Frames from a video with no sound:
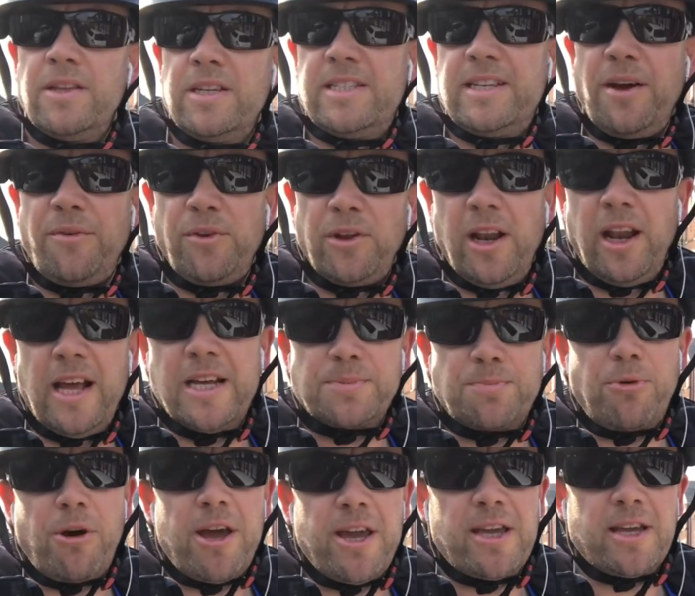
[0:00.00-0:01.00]
Definitely less
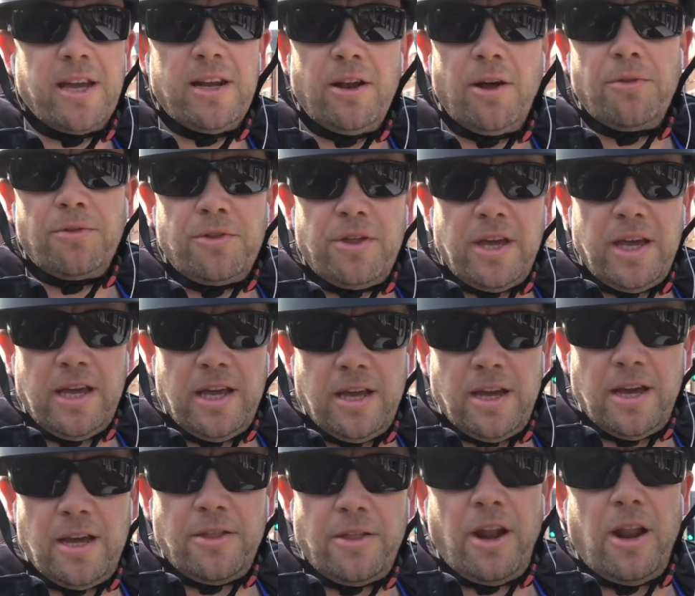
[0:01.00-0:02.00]
braking on
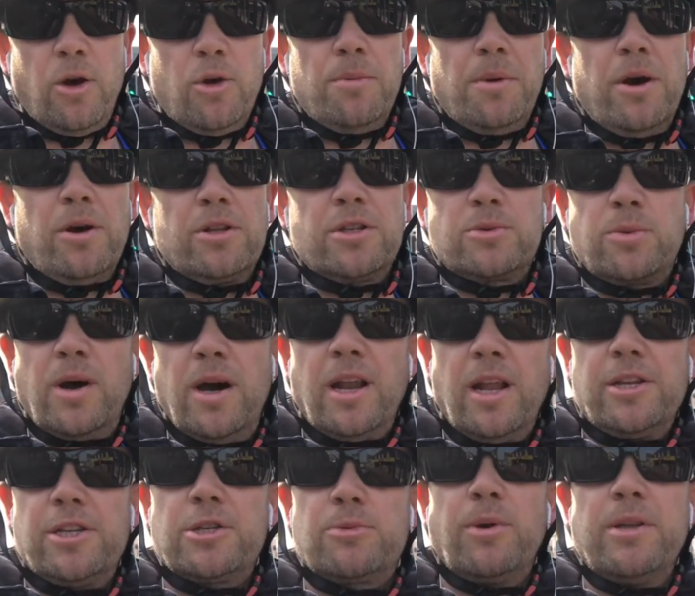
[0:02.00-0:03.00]
the lower mode as well.
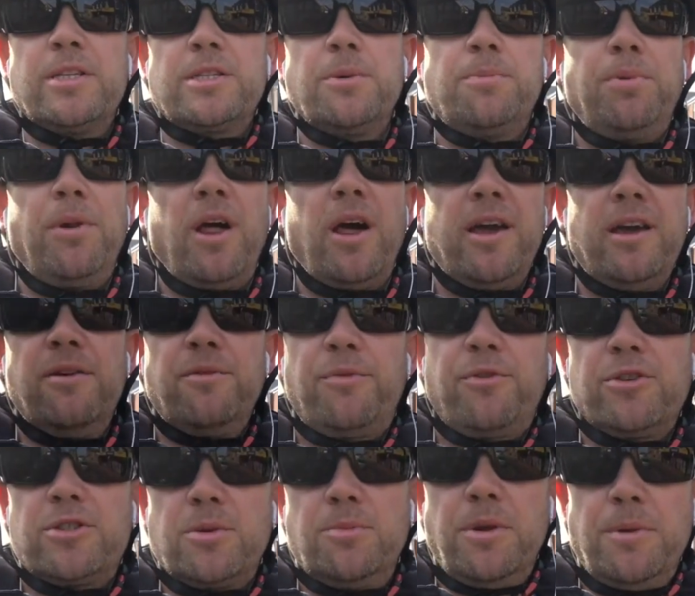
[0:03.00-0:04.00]
I just went to play it
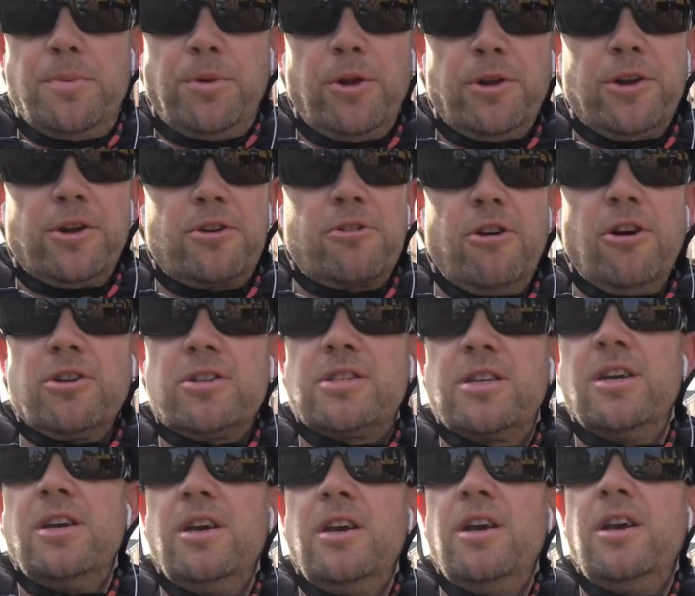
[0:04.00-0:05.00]
for somebody pulling across,
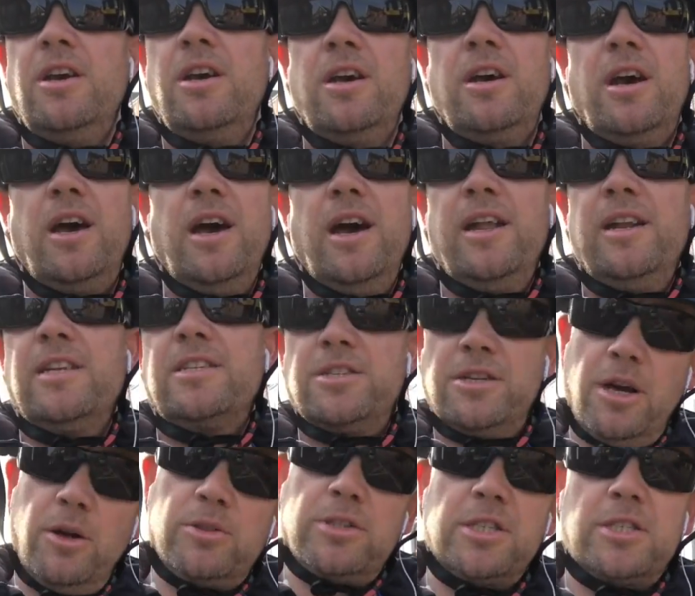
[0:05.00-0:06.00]
and it's
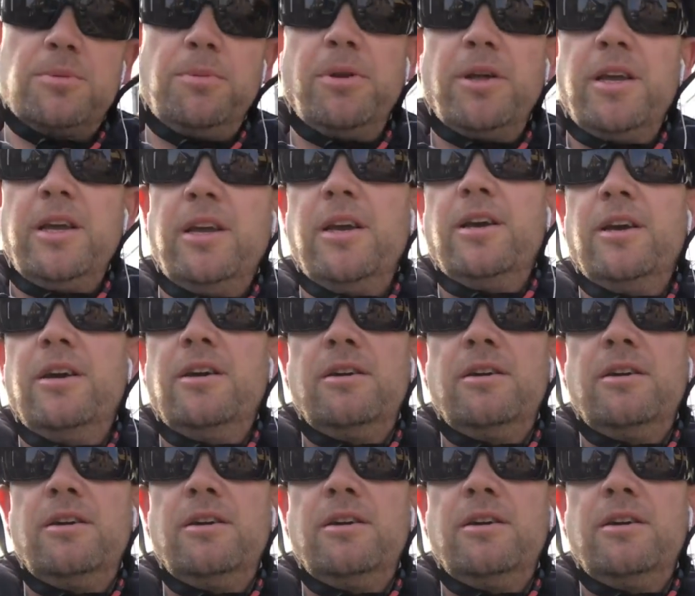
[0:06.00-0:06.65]
noticeably